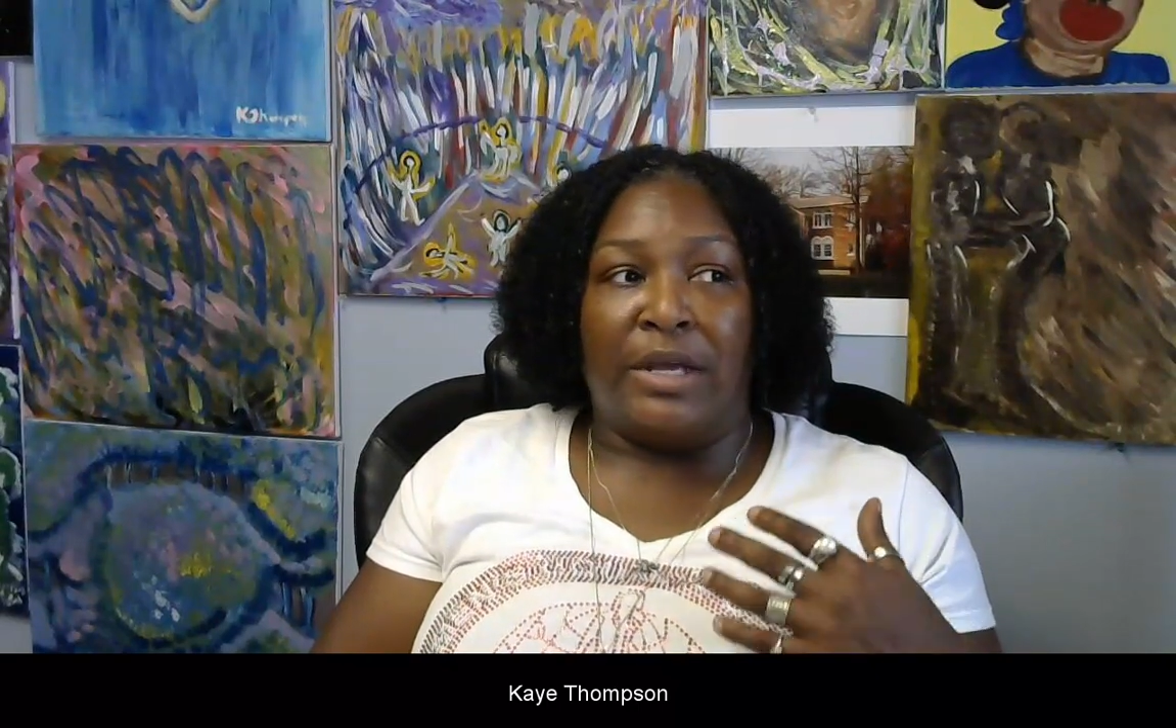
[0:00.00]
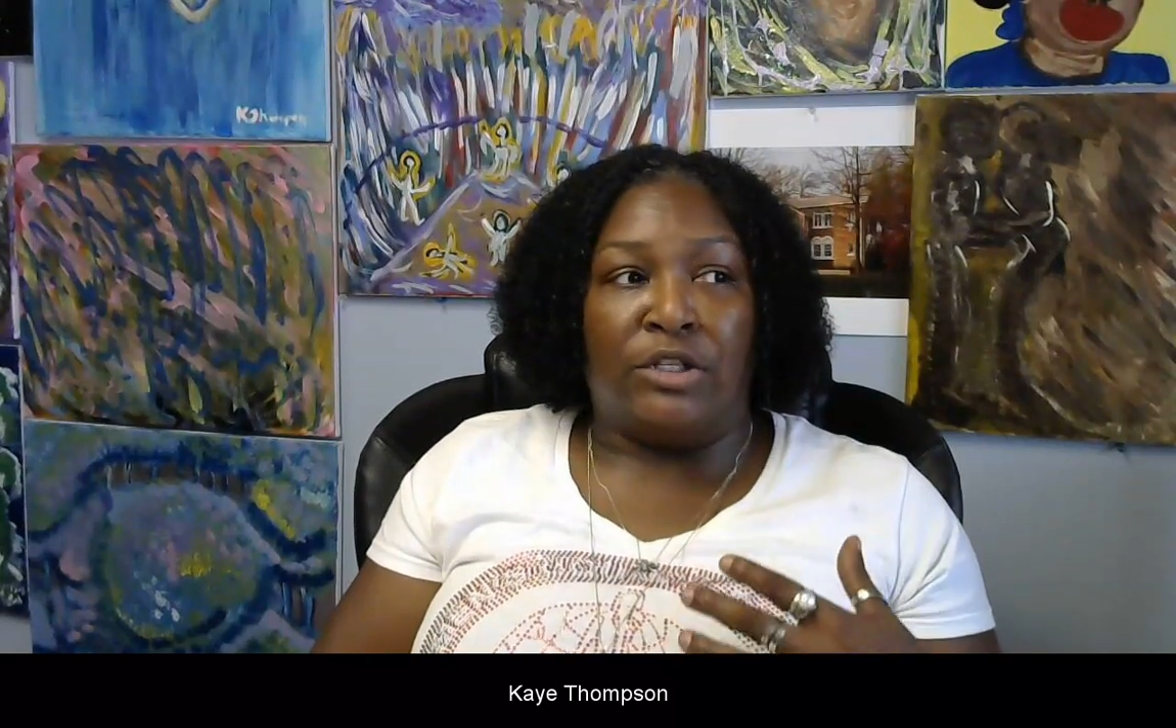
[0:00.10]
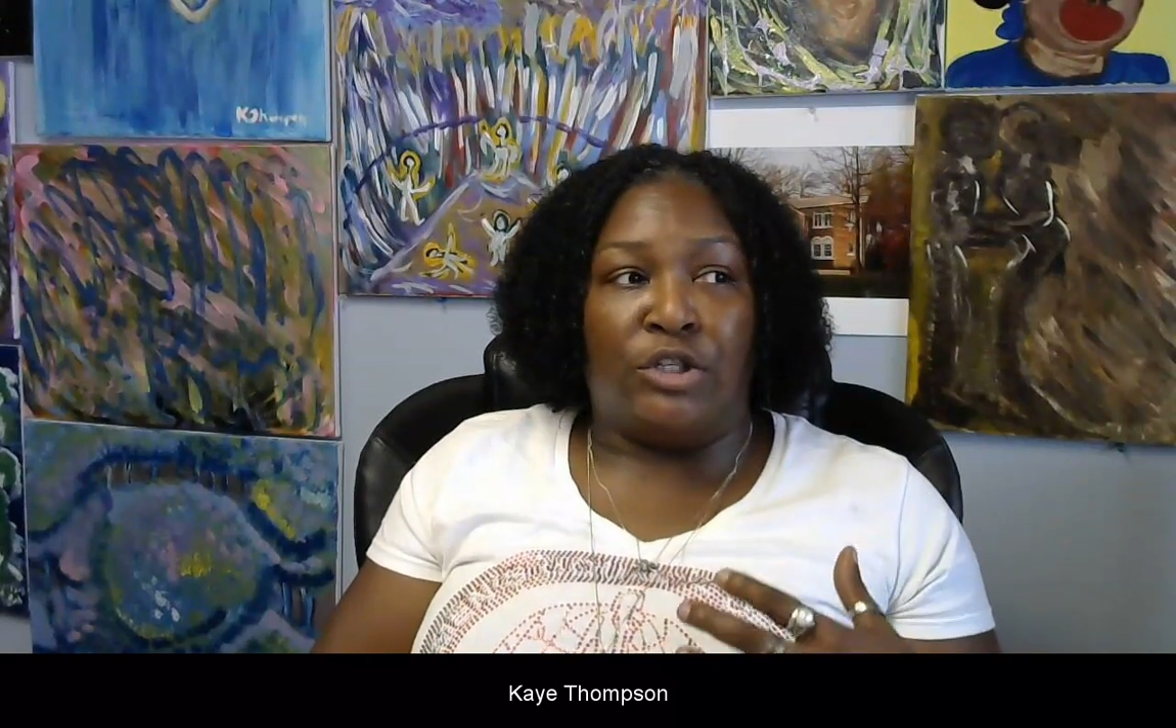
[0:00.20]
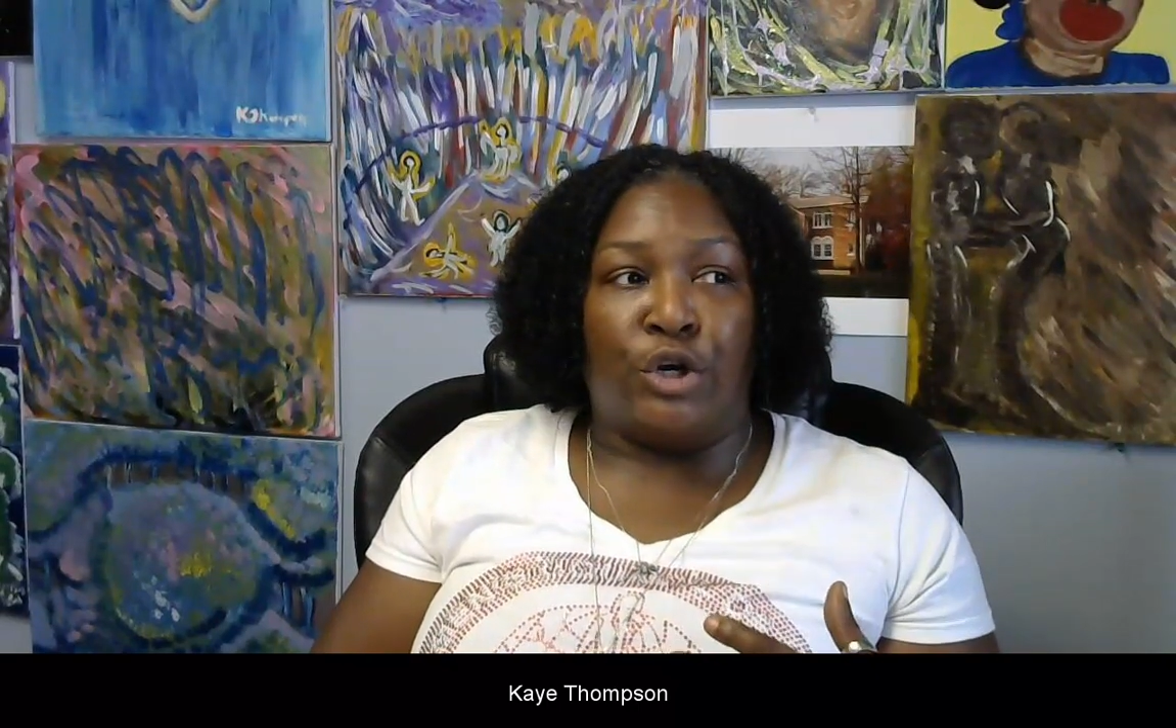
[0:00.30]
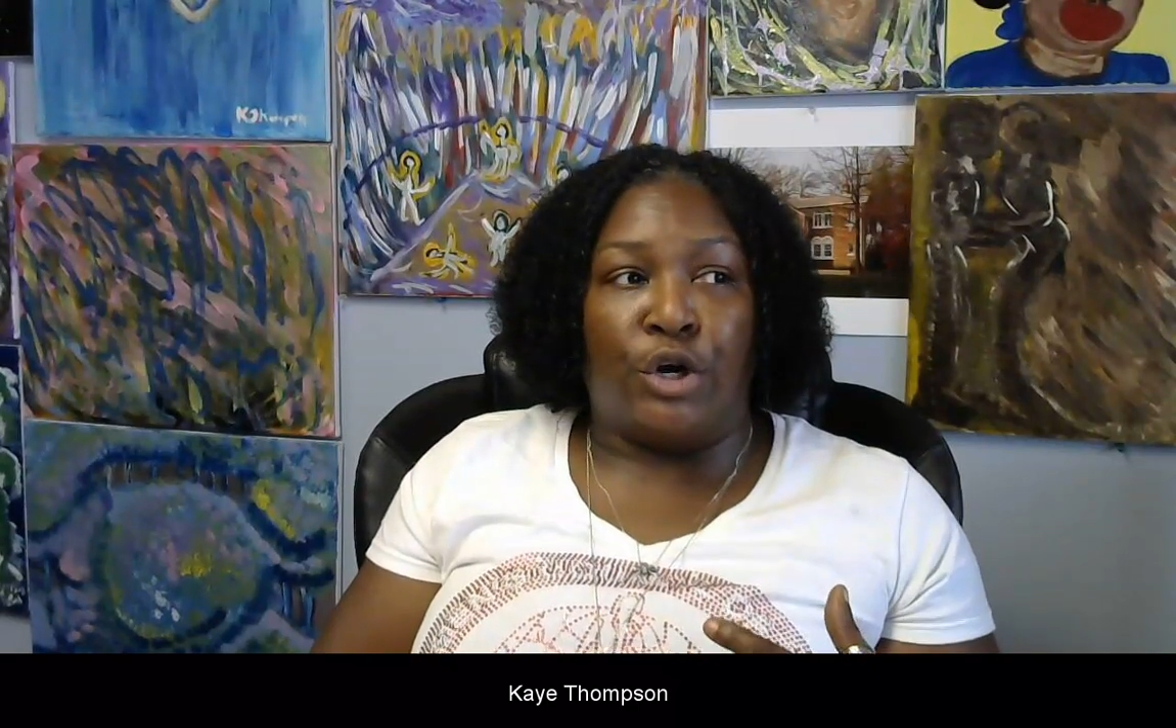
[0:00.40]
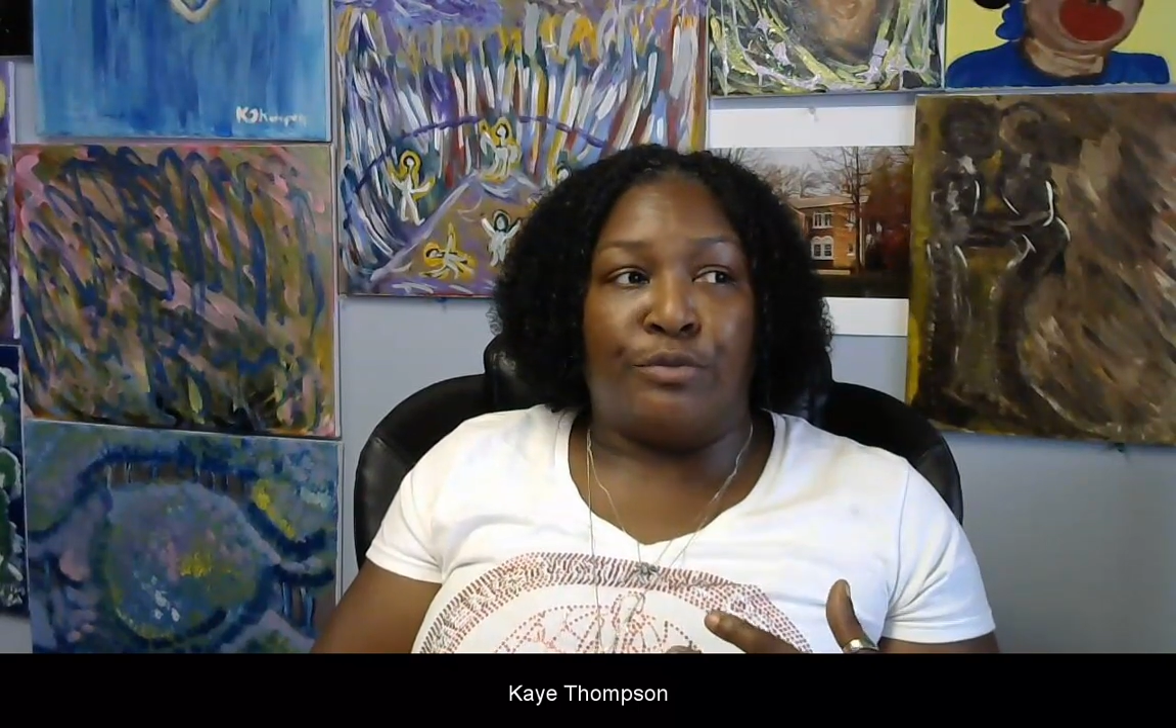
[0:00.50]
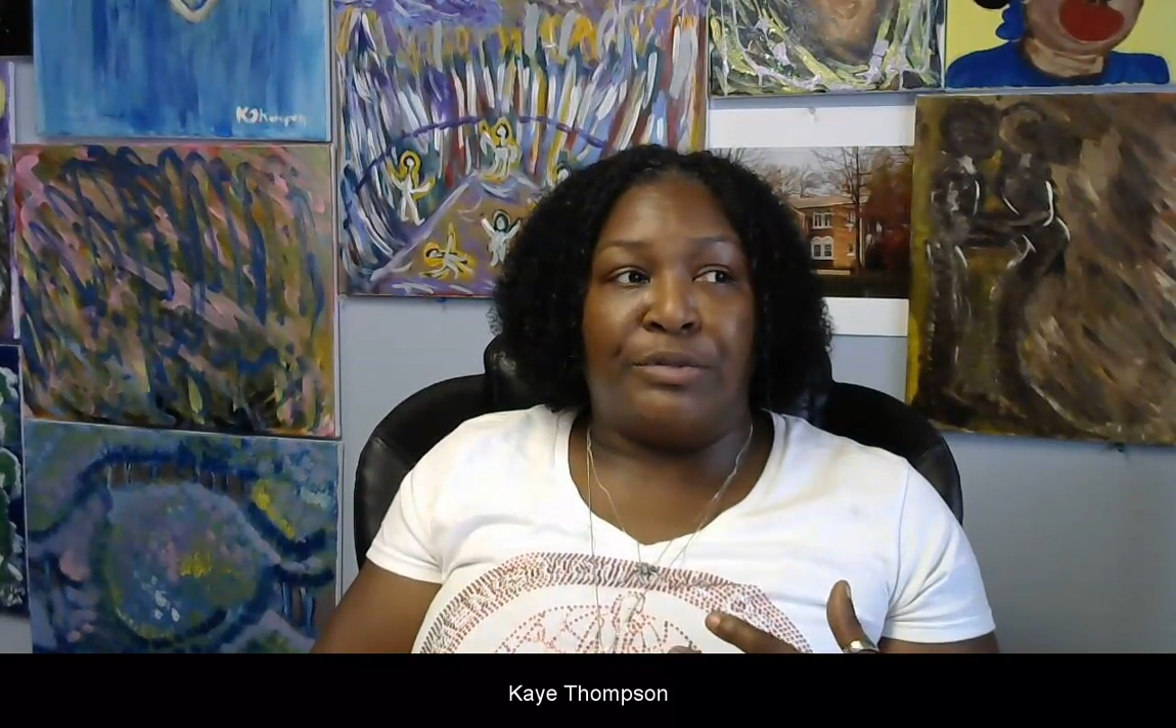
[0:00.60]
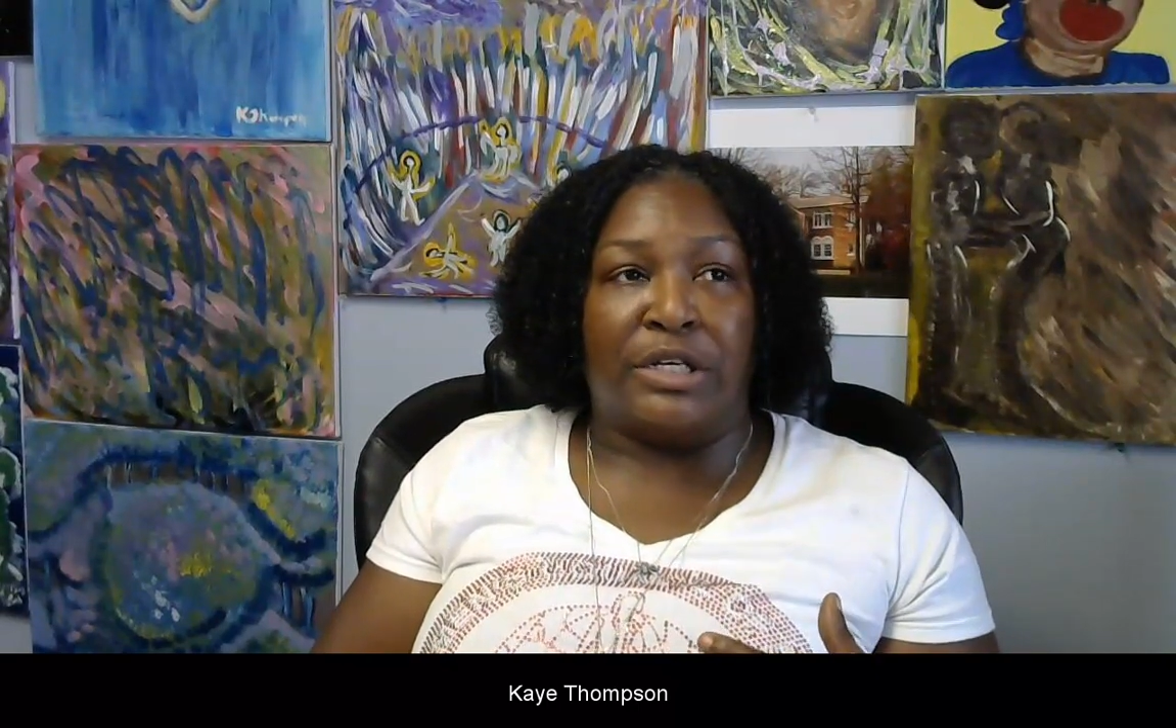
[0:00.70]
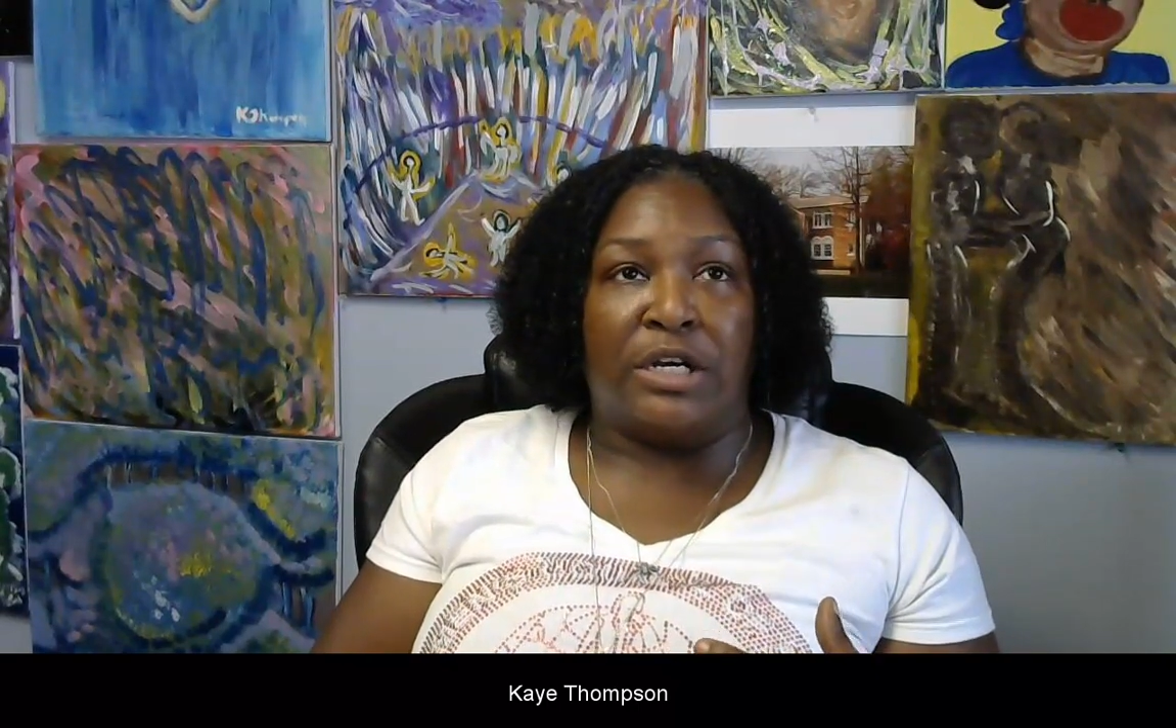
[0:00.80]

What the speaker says: in terms